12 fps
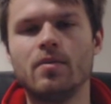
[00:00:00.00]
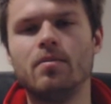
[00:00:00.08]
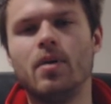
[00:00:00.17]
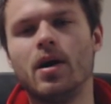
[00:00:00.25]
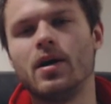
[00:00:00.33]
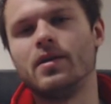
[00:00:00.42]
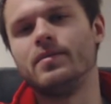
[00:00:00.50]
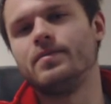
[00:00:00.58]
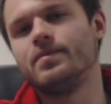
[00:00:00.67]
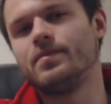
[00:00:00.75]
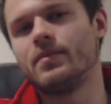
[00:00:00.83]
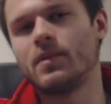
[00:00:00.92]
but
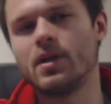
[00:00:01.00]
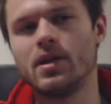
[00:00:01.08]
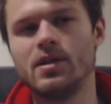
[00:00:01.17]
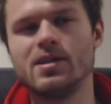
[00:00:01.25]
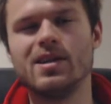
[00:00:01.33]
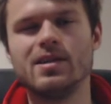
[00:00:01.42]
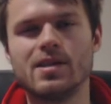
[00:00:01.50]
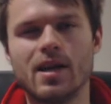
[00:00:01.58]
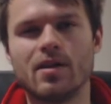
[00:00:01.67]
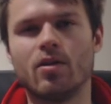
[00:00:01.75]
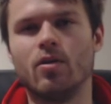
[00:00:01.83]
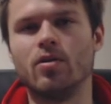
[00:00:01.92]
he's
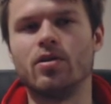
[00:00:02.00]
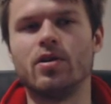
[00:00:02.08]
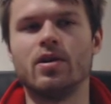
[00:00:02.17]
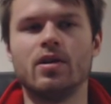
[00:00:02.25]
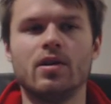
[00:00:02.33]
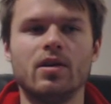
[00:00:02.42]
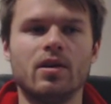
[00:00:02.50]
getting older,